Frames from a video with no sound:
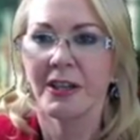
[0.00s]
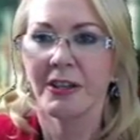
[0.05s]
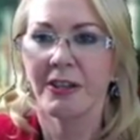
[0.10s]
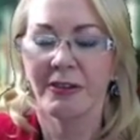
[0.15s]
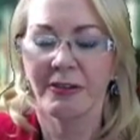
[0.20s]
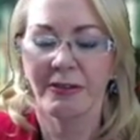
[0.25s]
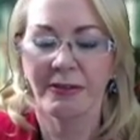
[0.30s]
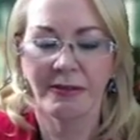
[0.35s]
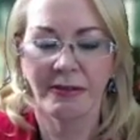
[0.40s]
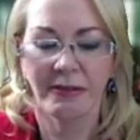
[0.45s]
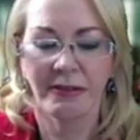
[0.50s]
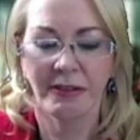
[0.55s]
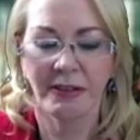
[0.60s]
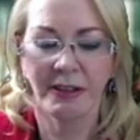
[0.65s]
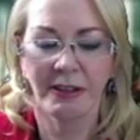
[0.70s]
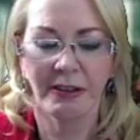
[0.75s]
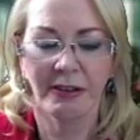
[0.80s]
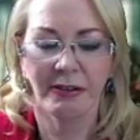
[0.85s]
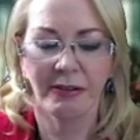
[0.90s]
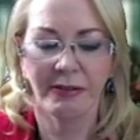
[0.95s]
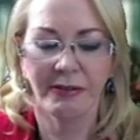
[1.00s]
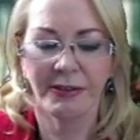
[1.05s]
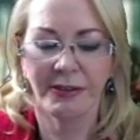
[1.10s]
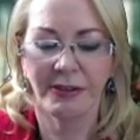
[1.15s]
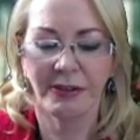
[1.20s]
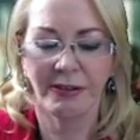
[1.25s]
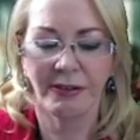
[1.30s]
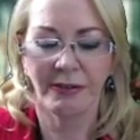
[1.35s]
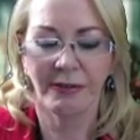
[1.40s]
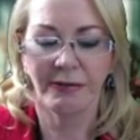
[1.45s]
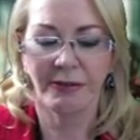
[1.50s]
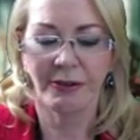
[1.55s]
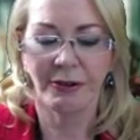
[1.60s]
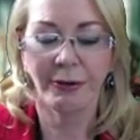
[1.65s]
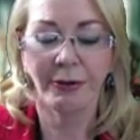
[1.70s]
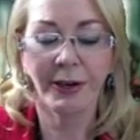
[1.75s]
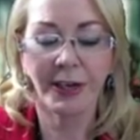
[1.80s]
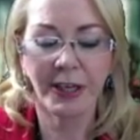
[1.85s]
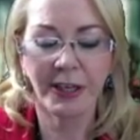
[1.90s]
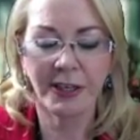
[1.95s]
you know, little sort of
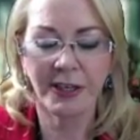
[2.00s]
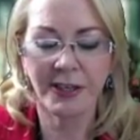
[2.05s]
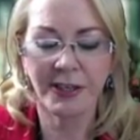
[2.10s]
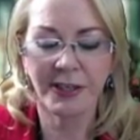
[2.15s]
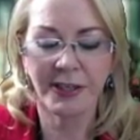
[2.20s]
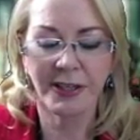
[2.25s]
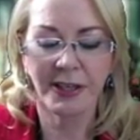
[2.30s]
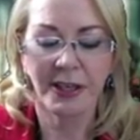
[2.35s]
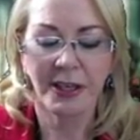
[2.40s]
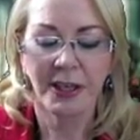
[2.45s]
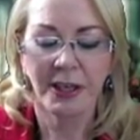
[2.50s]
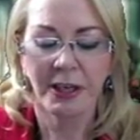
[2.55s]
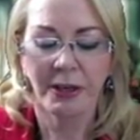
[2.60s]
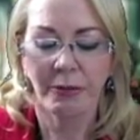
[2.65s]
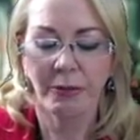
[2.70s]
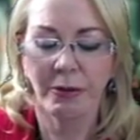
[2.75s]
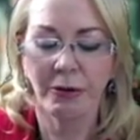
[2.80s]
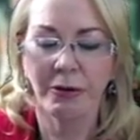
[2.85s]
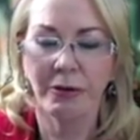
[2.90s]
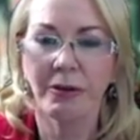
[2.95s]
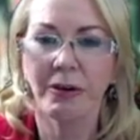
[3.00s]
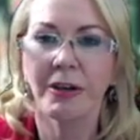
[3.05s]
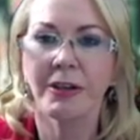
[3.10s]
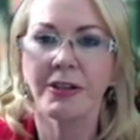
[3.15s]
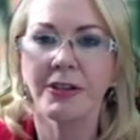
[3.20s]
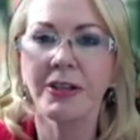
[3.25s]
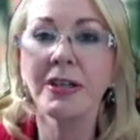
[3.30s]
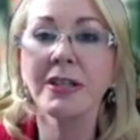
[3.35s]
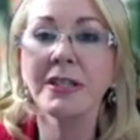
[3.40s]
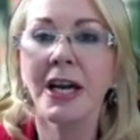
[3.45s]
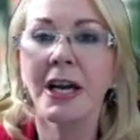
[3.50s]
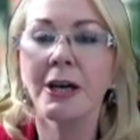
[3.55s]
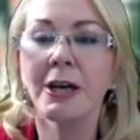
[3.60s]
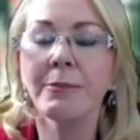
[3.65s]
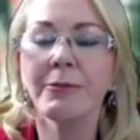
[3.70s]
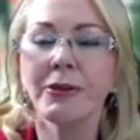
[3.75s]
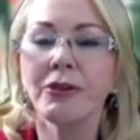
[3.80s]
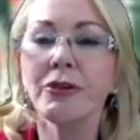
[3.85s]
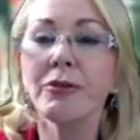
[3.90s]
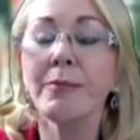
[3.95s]
triggers will just
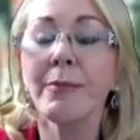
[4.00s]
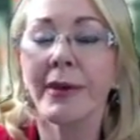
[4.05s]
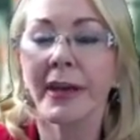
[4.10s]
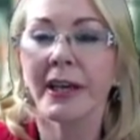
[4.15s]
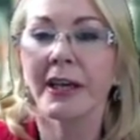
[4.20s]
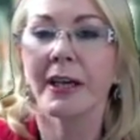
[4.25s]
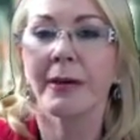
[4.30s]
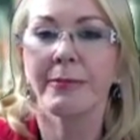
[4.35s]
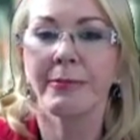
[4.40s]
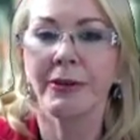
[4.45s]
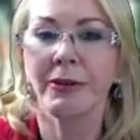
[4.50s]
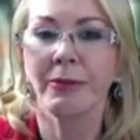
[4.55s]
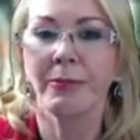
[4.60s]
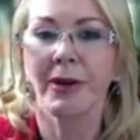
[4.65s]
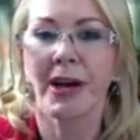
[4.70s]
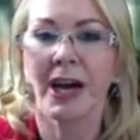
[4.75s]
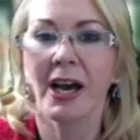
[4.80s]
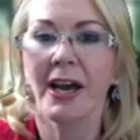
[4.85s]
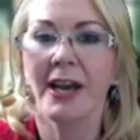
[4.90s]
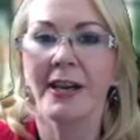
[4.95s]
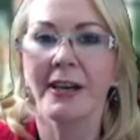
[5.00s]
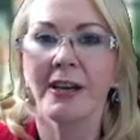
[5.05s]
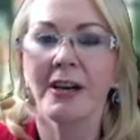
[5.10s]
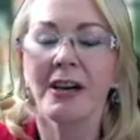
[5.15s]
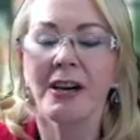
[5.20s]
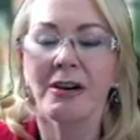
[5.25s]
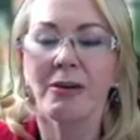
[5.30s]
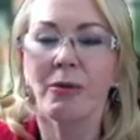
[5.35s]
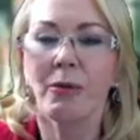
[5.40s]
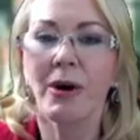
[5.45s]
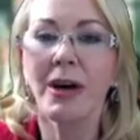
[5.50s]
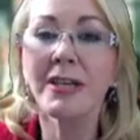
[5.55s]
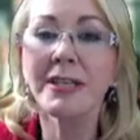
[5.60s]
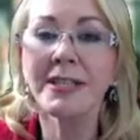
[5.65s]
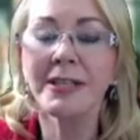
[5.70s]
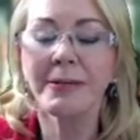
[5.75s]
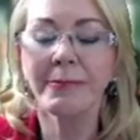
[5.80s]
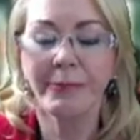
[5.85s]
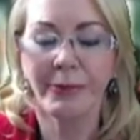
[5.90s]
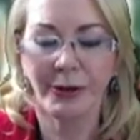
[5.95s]
help you make up your mind
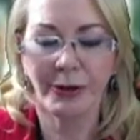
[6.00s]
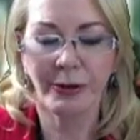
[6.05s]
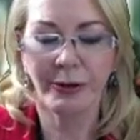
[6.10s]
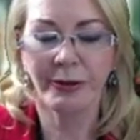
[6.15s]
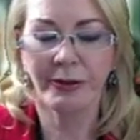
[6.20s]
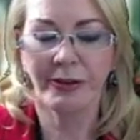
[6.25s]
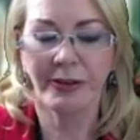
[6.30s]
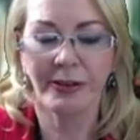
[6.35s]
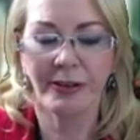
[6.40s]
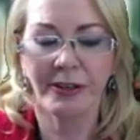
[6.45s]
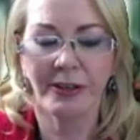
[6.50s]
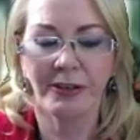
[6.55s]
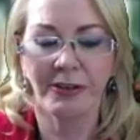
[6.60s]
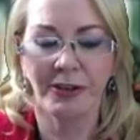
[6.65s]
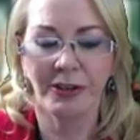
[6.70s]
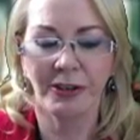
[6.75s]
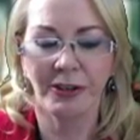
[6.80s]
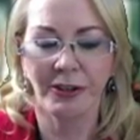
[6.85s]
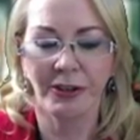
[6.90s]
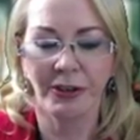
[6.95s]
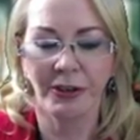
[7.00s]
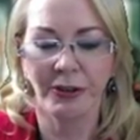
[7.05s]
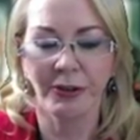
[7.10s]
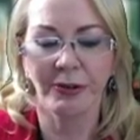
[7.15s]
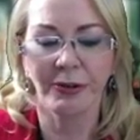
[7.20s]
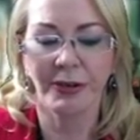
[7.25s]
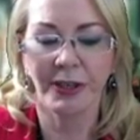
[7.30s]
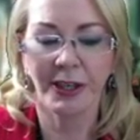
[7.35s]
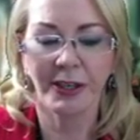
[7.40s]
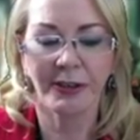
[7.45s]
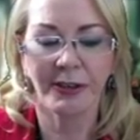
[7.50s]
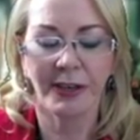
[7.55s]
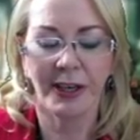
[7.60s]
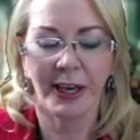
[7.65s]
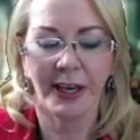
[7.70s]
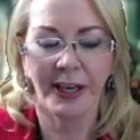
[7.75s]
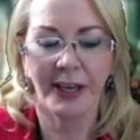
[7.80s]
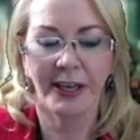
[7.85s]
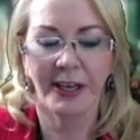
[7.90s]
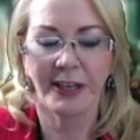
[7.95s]
what's important to you,
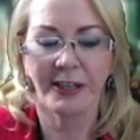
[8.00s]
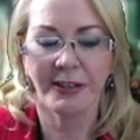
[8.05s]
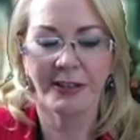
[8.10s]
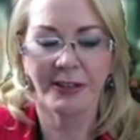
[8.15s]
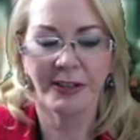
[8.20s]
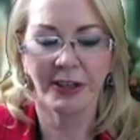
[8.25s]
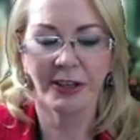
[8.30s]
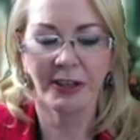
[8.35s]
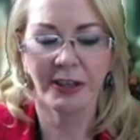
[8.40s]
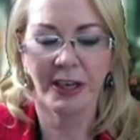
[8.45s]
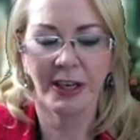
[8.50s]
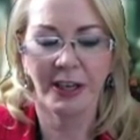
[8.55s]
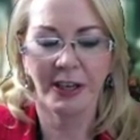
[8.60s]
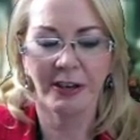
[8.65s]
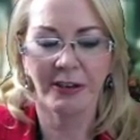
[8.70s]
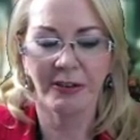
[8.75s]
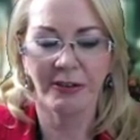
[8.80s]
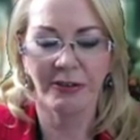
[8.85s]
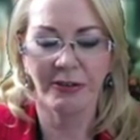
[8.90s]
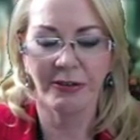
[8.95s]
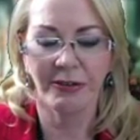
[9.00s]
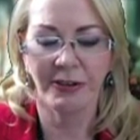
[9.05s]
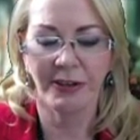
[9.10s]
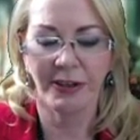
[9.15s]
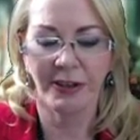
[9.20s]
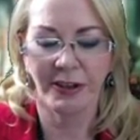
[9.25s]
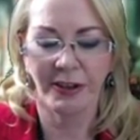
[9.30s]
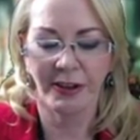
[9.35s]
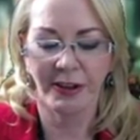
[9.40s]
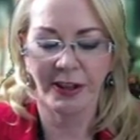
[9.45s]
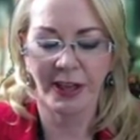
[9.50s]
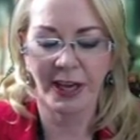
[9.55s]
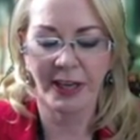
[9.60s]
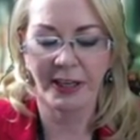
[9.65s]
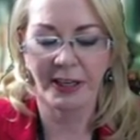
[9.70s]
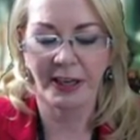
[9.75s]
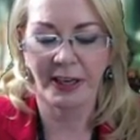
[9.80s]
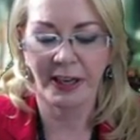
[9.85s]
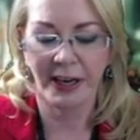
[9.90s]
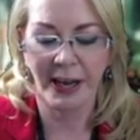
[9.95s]
okay? And certainly you can,
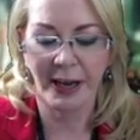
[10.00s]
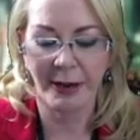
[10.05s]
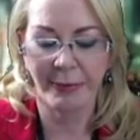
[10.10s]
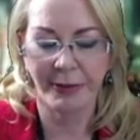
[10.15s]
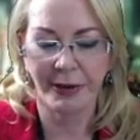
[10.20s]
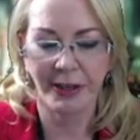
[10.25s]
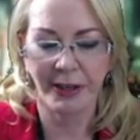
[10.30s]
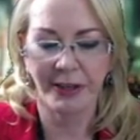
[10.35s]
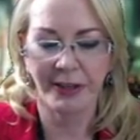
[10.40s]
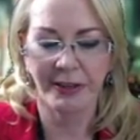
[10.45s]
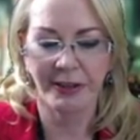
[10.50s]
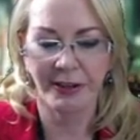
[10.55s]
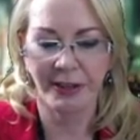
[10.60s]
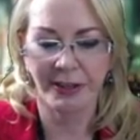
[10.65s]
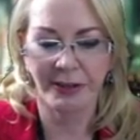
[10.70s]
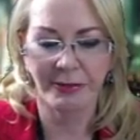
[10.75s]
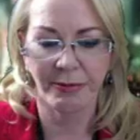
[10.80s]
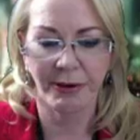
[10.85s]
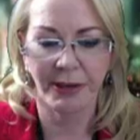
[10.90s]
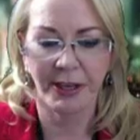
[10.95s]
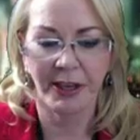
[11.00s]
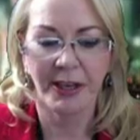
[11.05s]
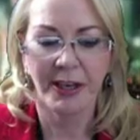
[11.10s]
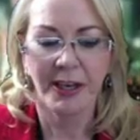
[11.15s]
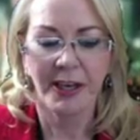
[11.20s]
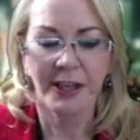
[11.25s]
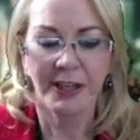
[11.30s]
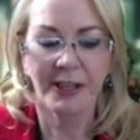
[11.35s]
that can happen this week.